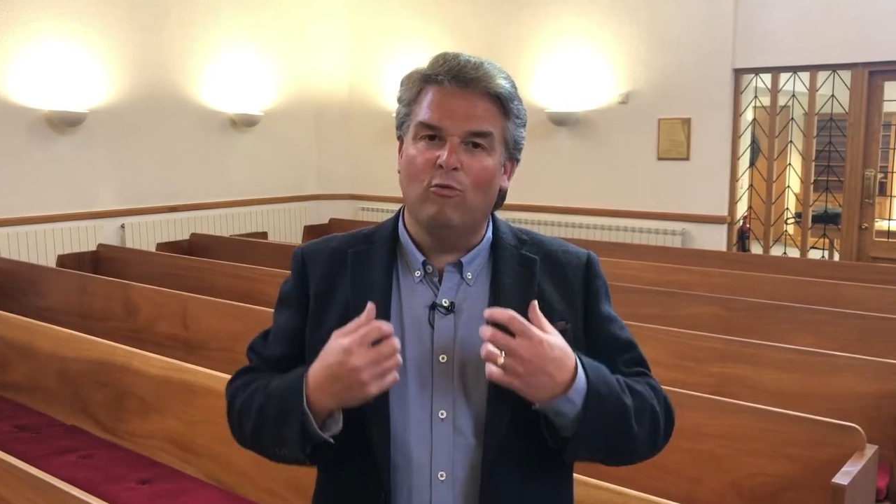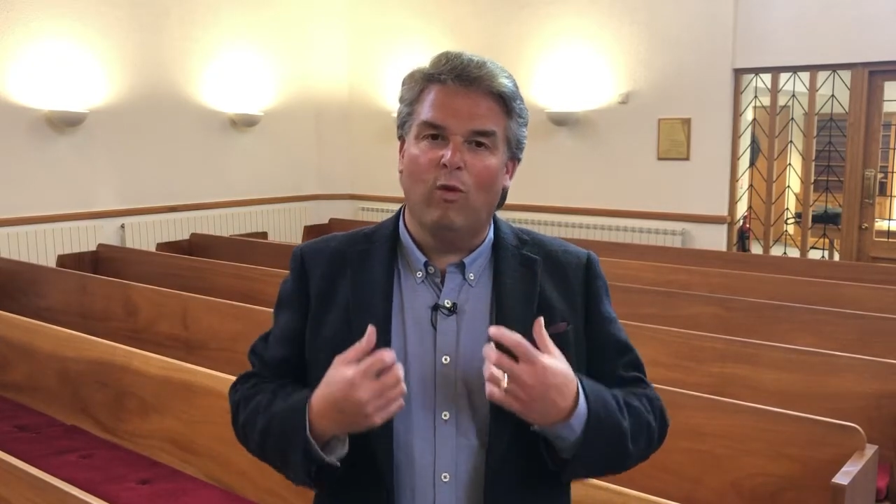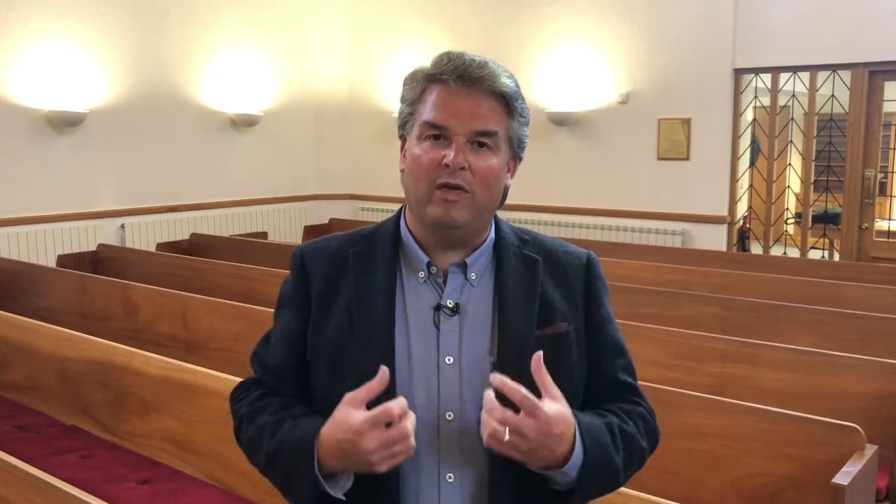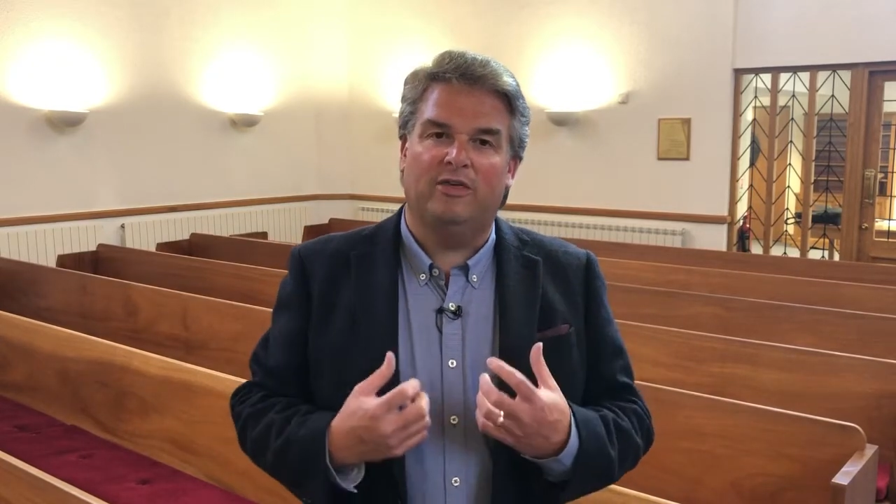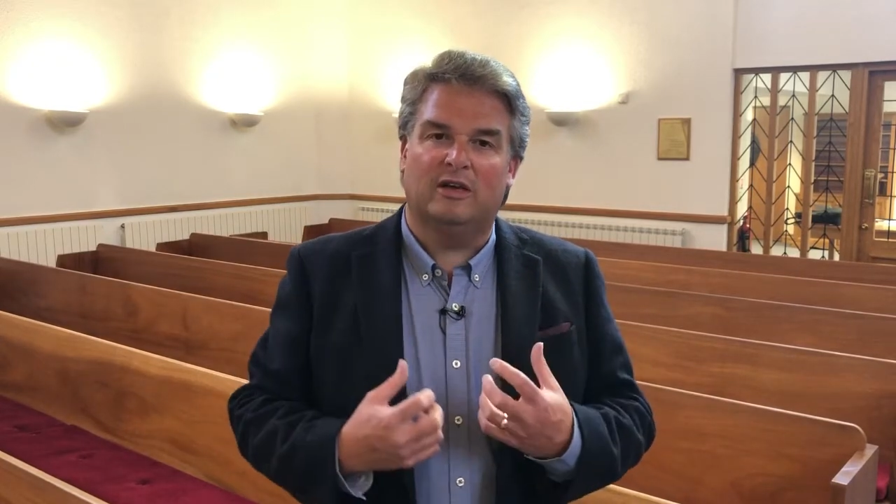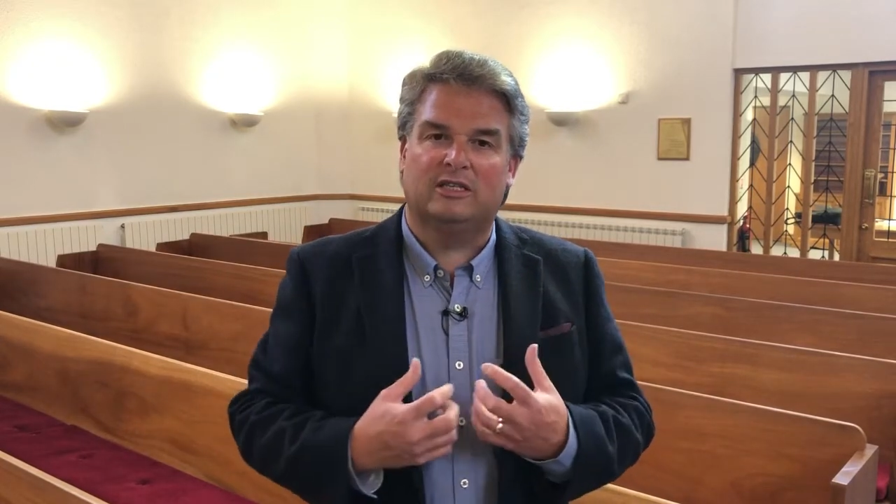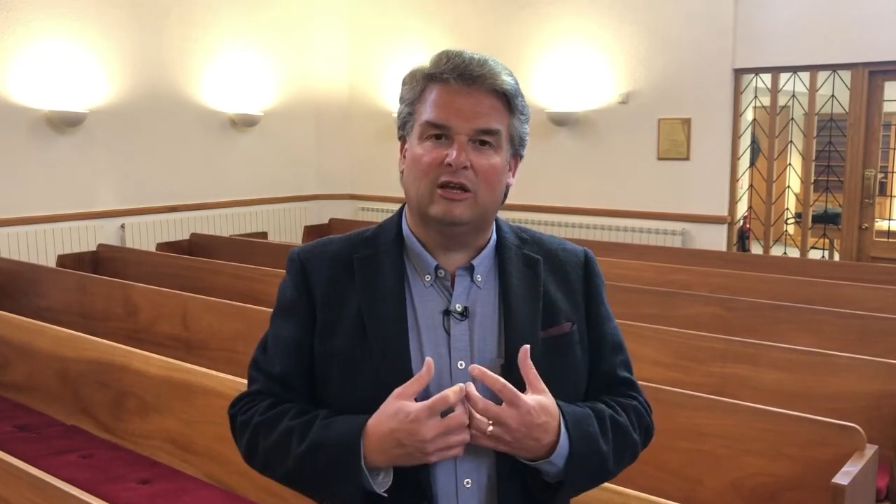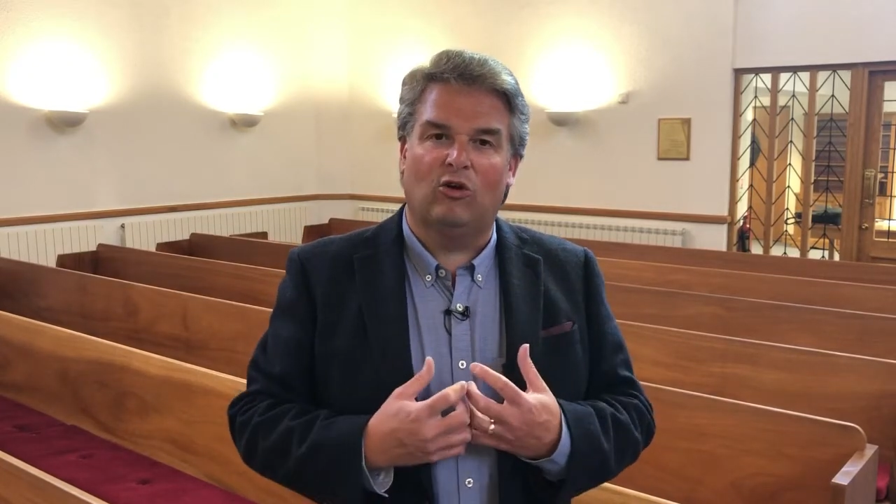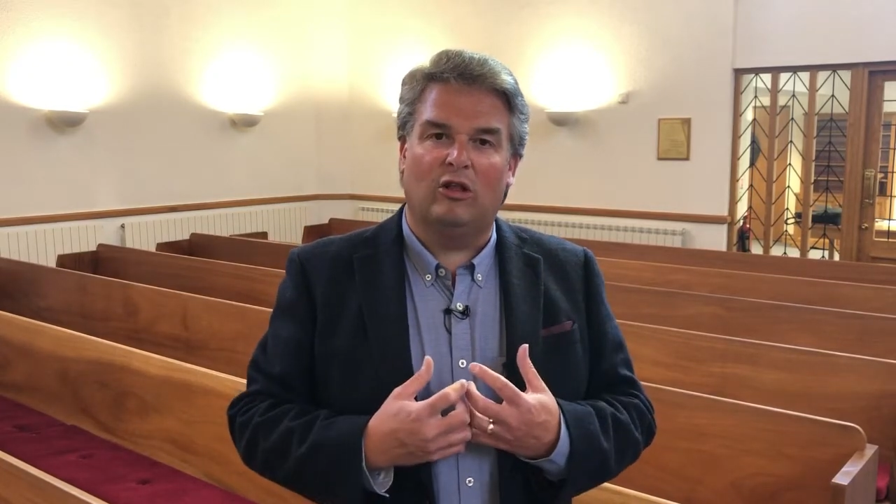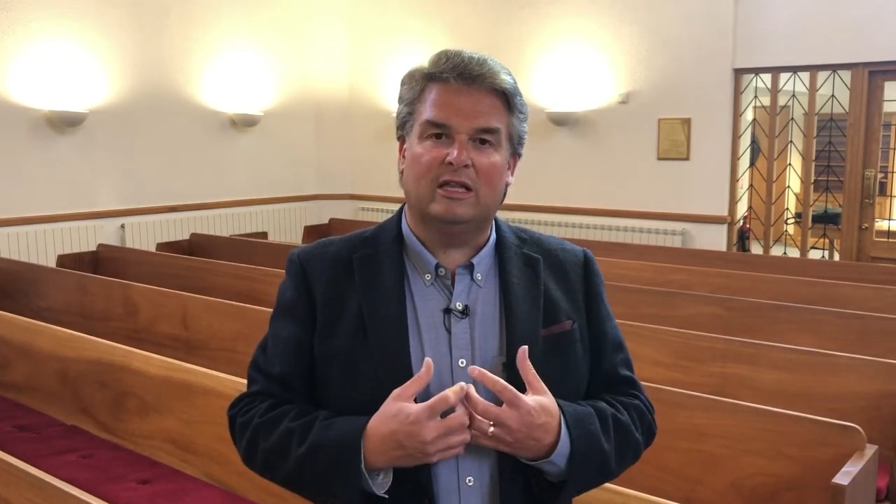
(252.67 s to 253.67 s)
with us
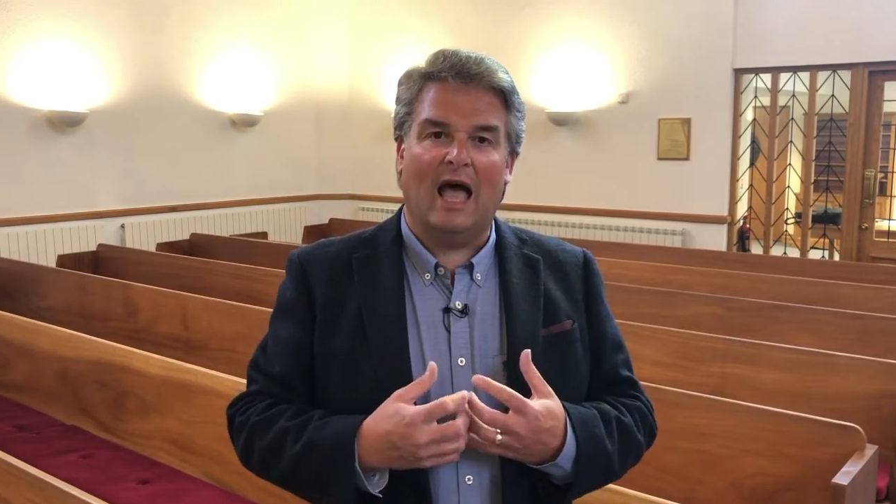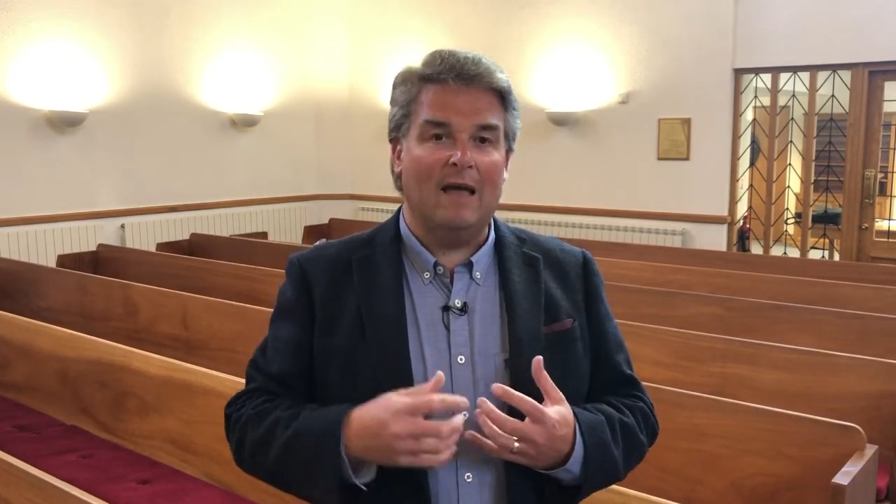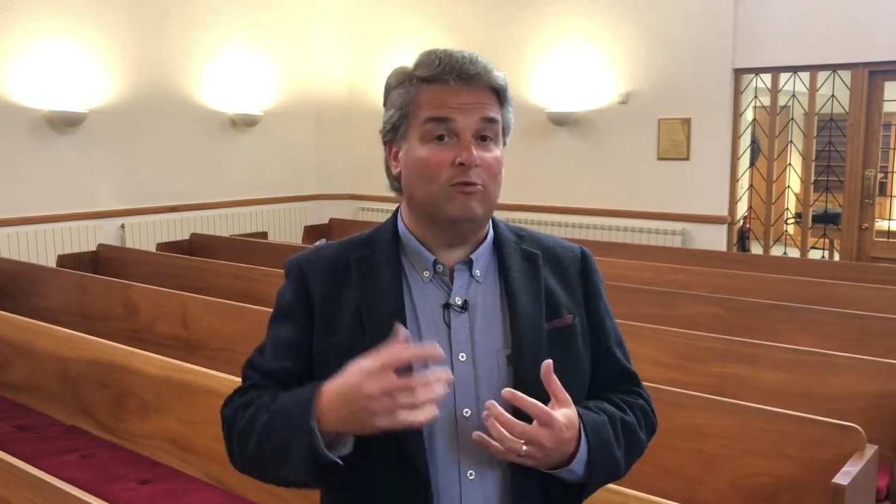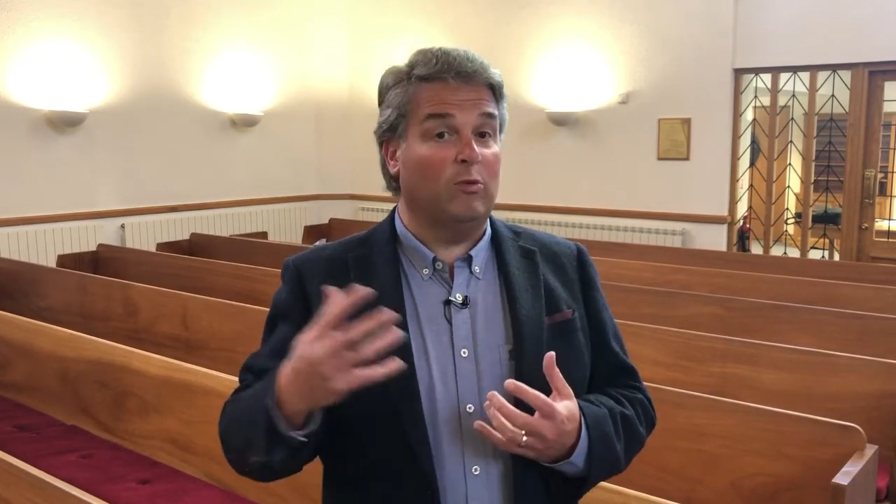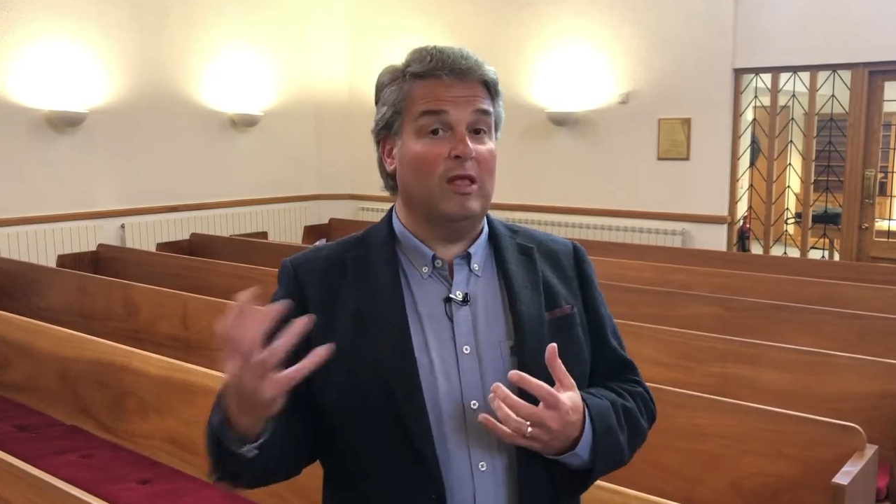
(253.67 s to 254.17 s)
at all times,